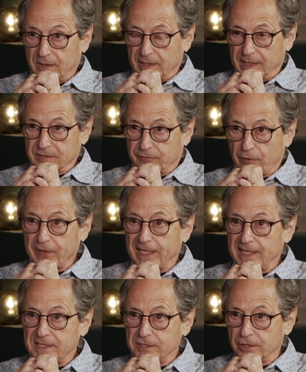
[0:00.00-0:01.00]
It's very
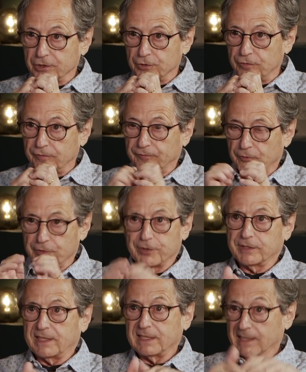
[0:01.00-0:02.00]
easy to do for
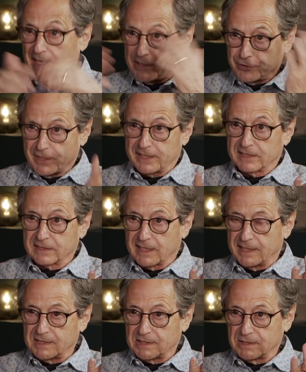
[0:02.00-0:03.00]
the entire United
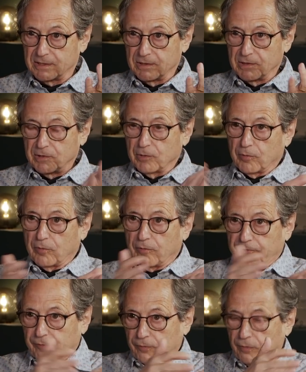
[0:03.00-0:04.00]
States or
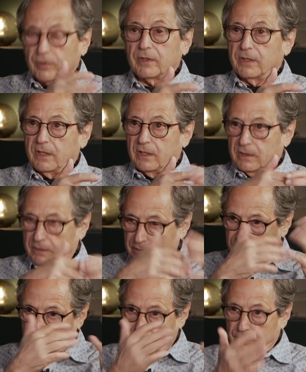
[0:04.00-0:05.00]
for
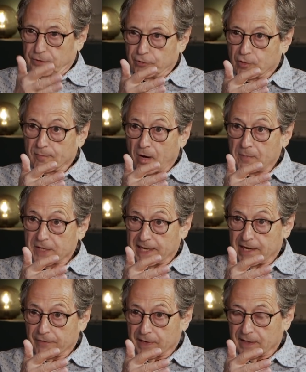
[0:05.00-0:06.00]
Euromama
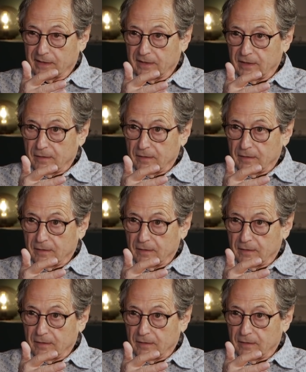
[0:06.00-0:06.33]
area.